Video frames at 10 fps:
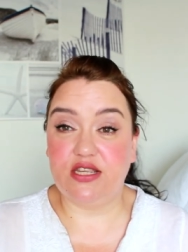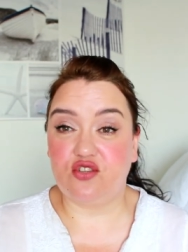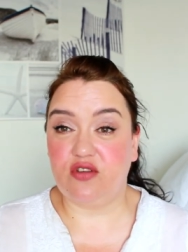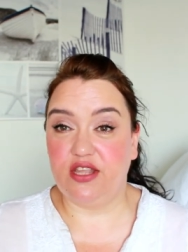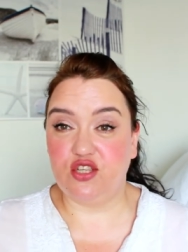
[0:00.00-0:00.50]

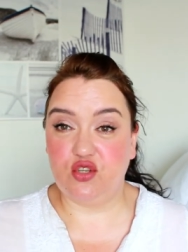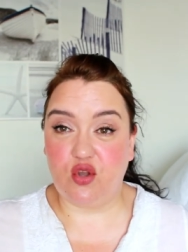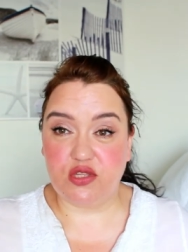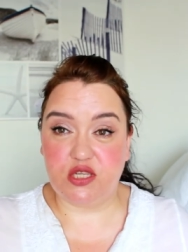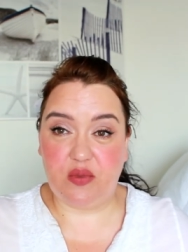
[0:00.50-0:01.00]
strange
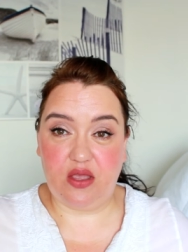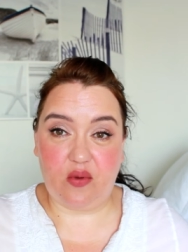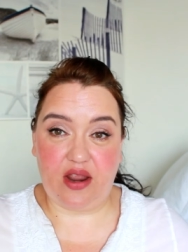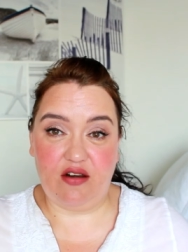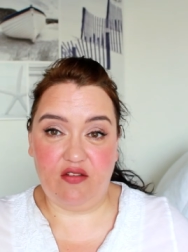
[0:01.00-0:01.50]
not to be
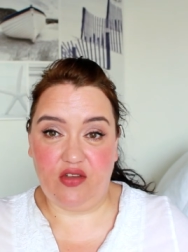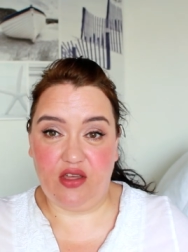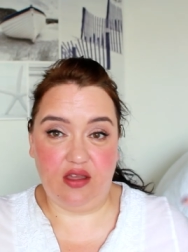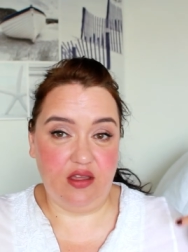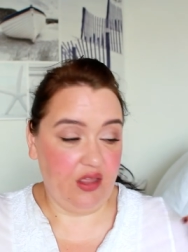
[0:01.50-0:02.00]
aware of
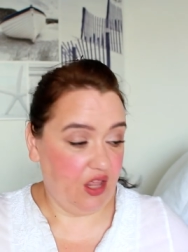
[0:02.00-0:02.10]
her